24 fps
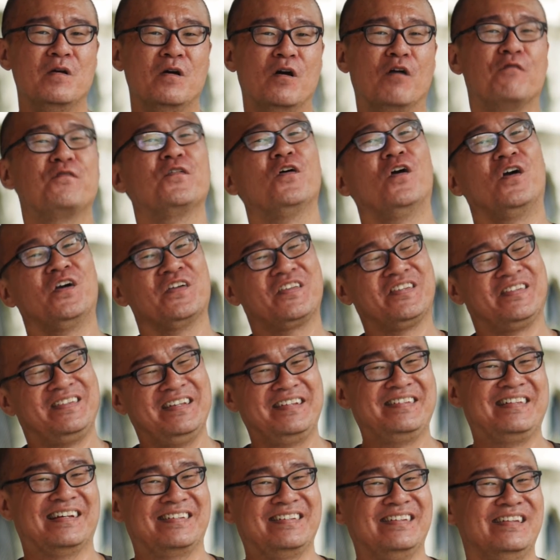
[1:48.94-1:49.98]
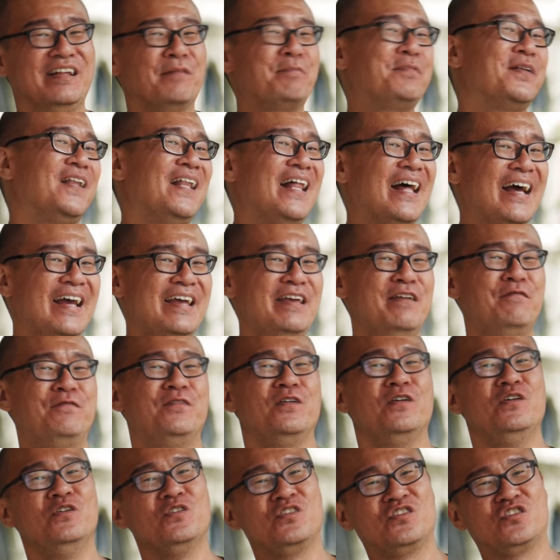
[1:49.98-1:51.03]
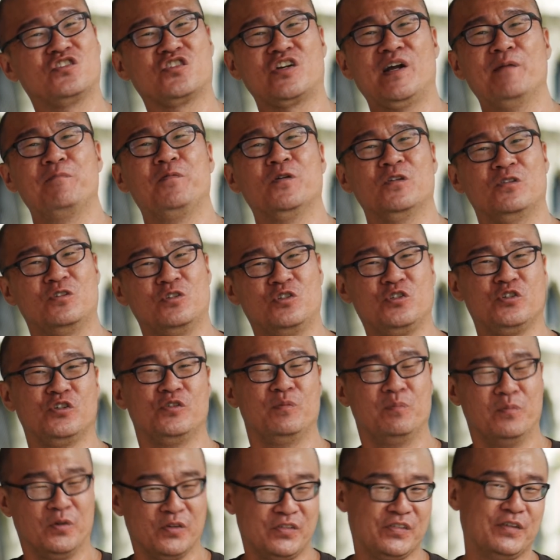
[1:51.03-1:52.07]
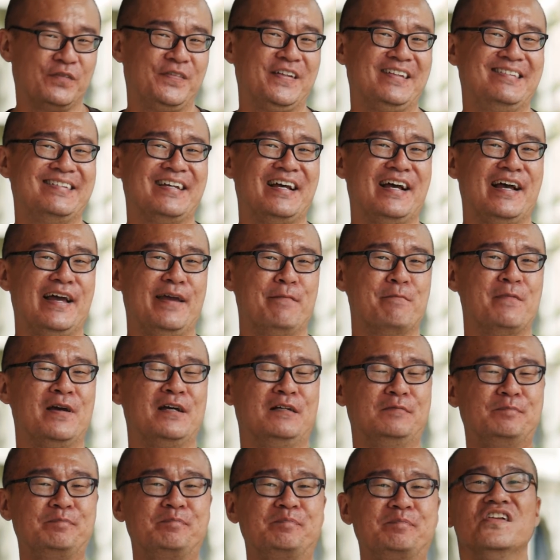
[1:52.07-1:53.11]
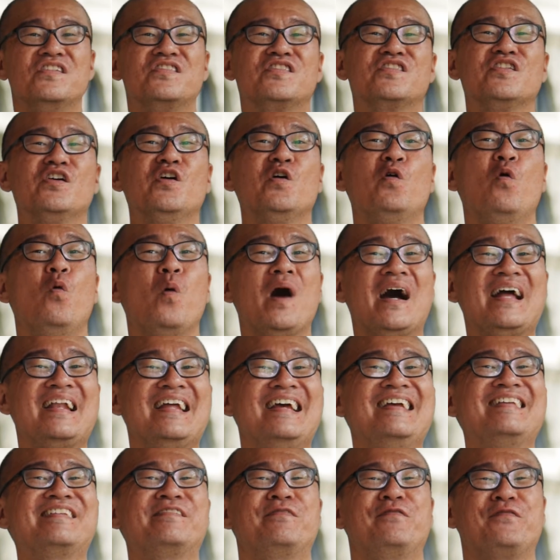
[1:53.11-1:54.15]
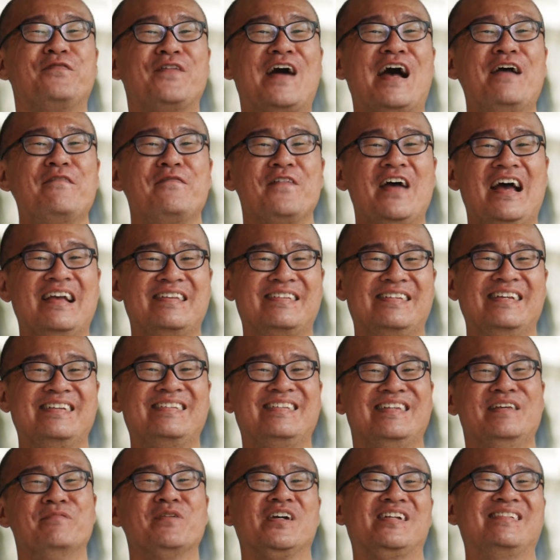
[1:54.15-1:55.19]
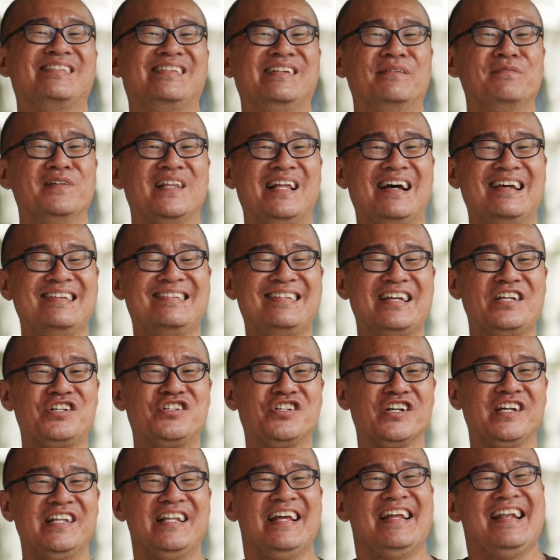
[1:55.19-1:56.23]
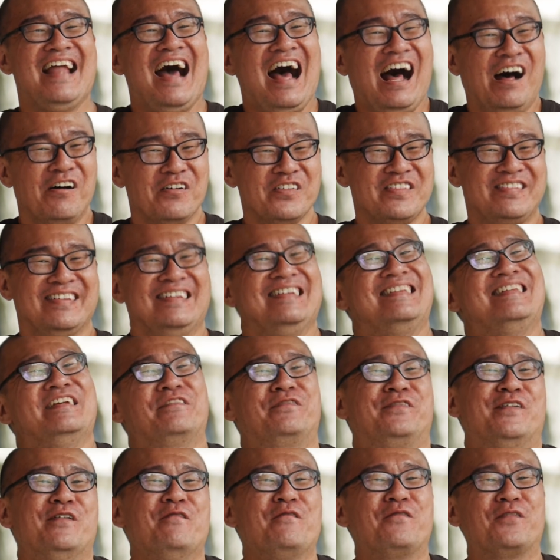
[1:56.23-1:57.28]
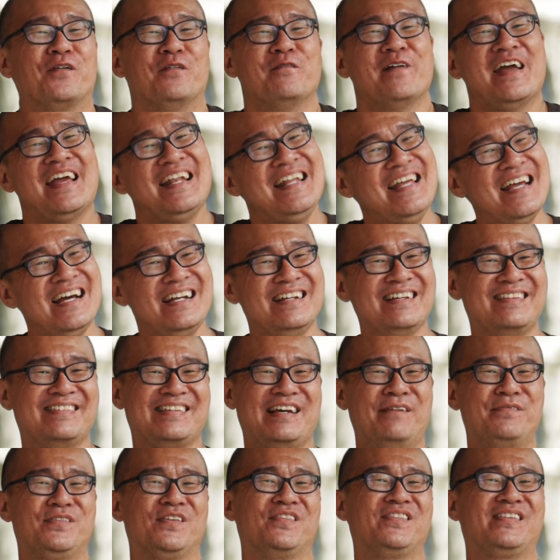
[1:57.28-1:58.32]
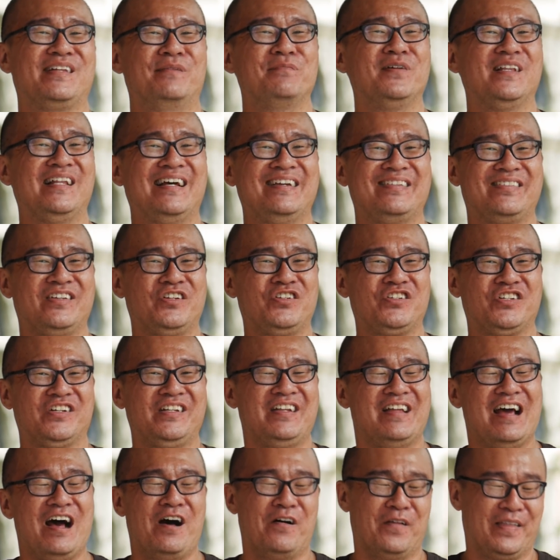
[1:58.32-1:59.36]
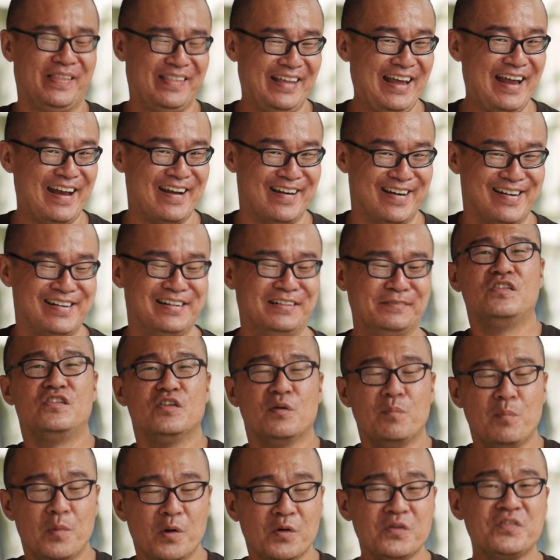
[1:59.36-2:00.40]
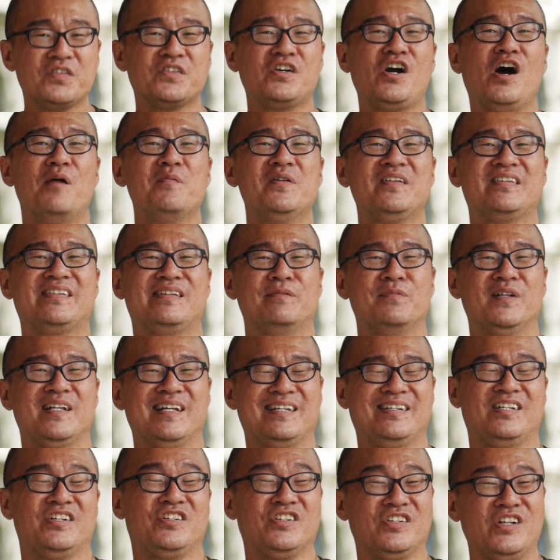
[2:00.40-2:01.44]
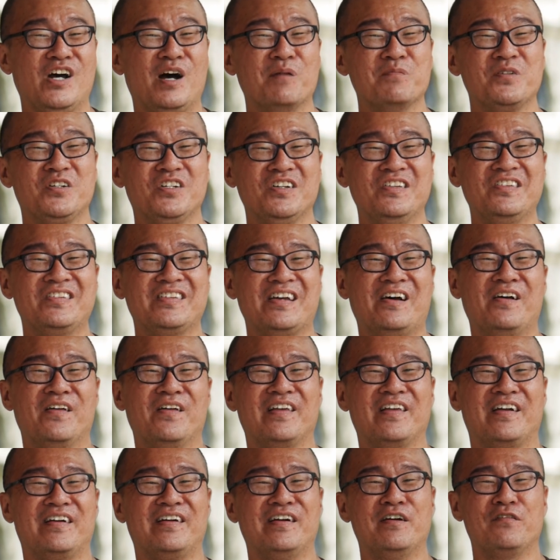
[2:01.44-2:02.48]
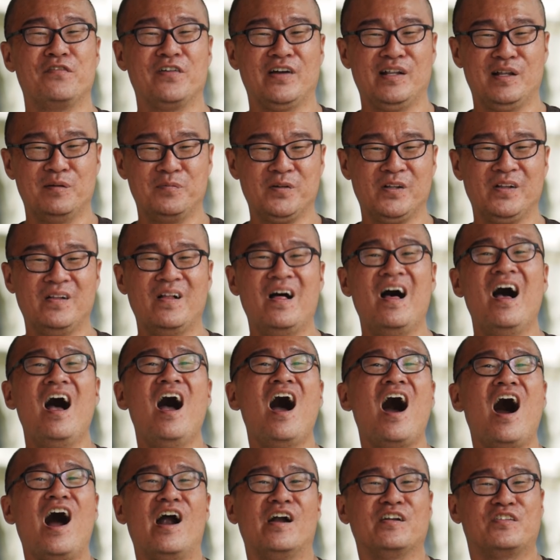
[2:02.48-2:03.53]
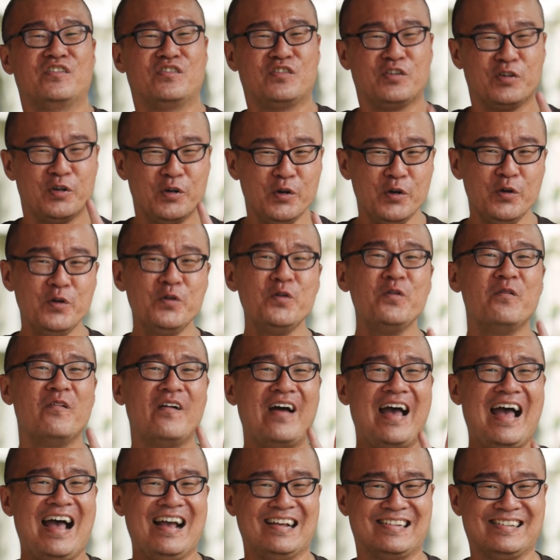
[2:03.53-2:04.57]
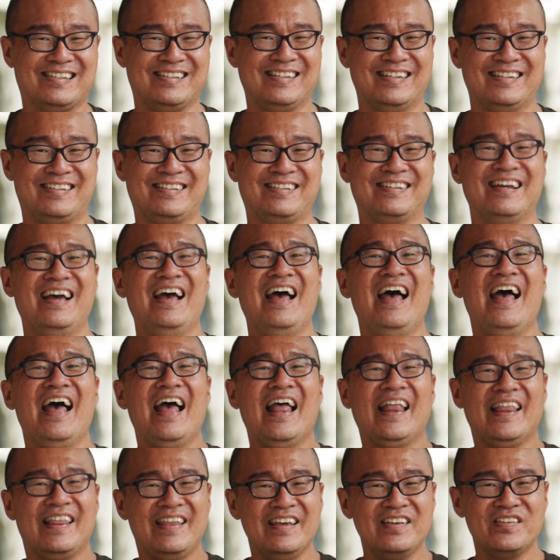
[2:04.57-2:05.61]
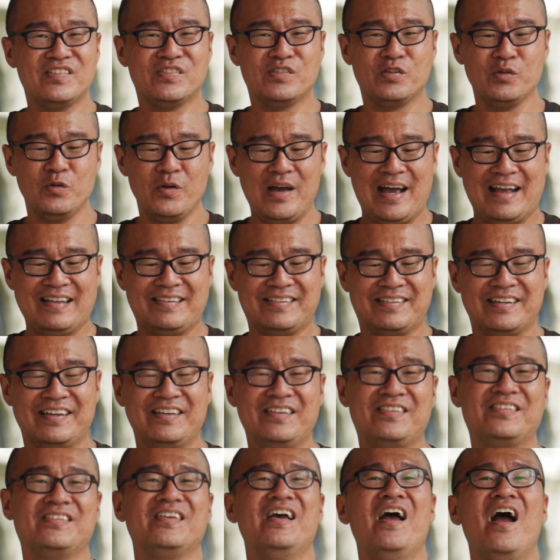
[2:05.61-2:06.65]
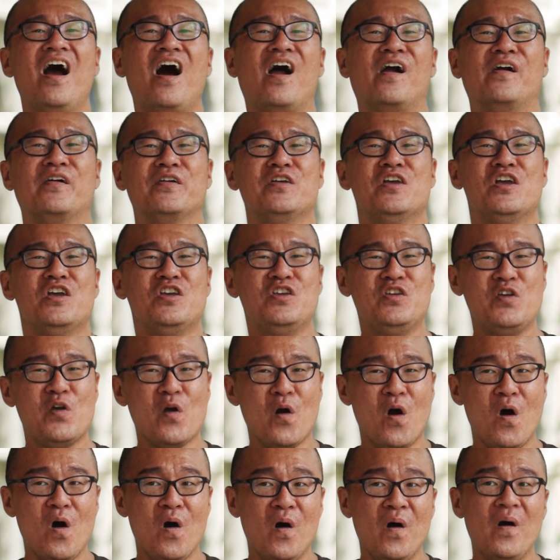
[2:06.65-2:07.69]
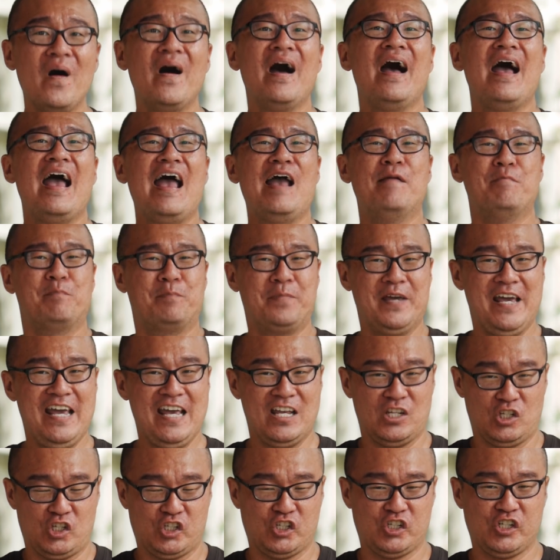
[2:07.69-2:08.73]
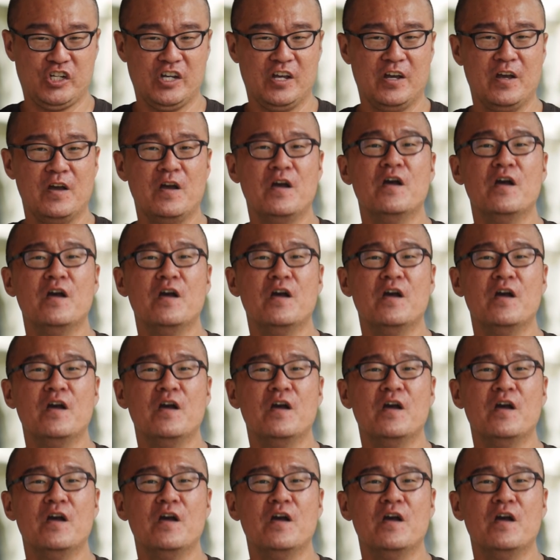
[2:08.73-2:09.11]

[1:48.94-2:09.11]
Of course, this doesn't apply if you use tripod to shoot most of the time. So what is 5-axis image stabilization and how is it different from any other types of stabilization out there? The most common stabilization options there available are 2 axes. And these 2 axes are yaw and pitch.